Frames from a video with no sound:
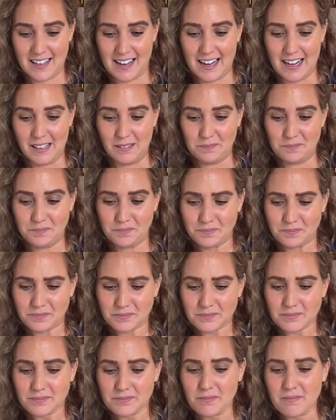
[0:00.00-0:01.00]

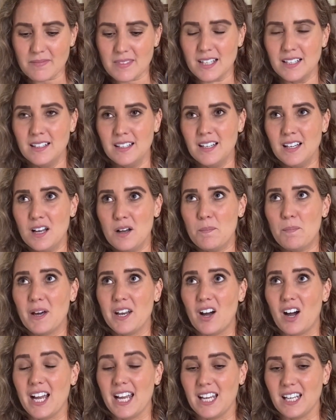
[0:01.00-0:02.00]
But
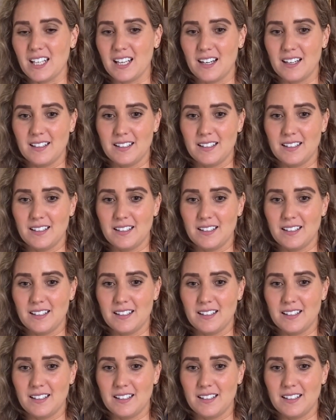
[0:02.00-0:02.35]
I